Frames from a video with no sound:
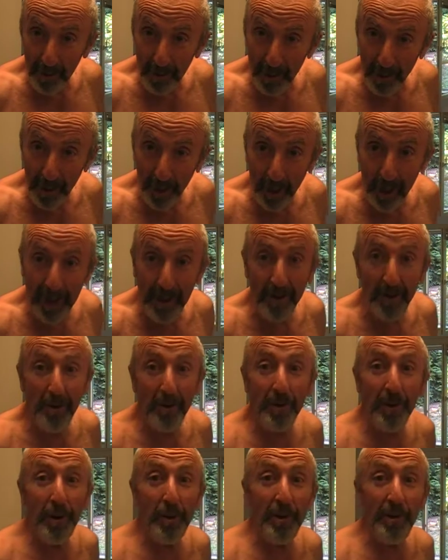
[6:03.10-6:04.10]
Miss Ohio,
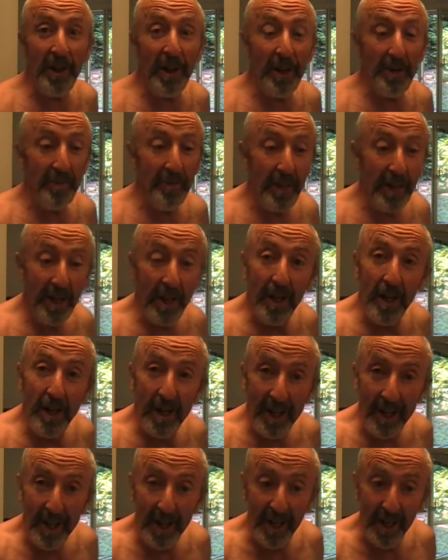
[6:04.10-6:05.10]
she would say,
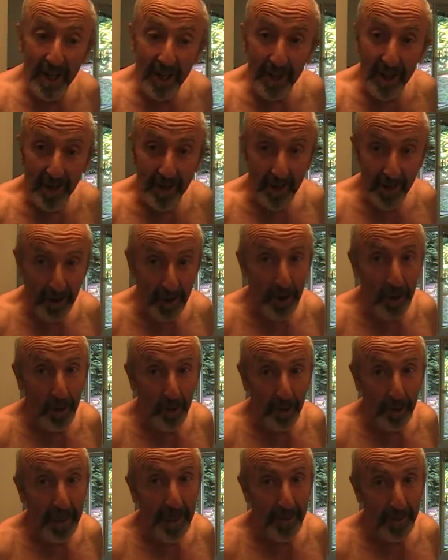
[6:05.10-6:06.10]
you know,
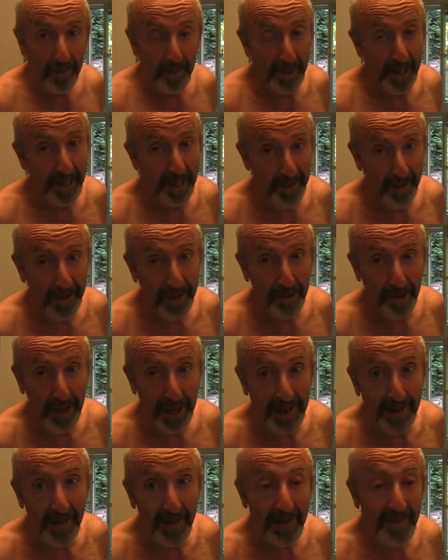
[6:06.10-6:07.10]
my, my Canuck
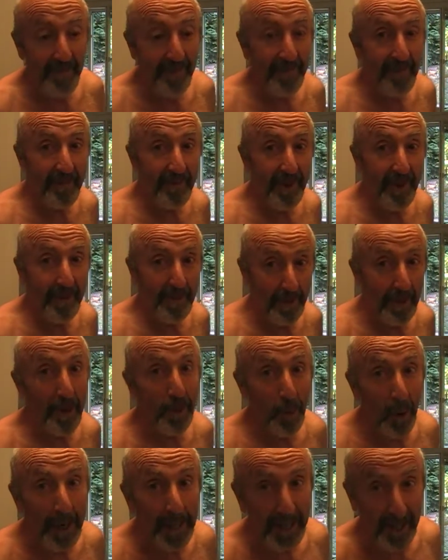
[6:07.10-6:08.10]
friends, my
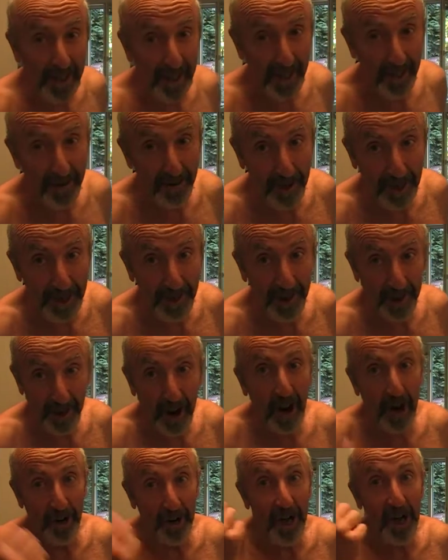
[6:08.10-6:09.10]
white Canuck friends
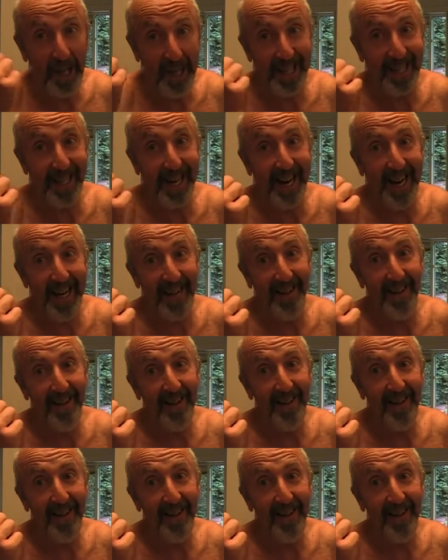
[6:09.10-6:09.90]
are not like that.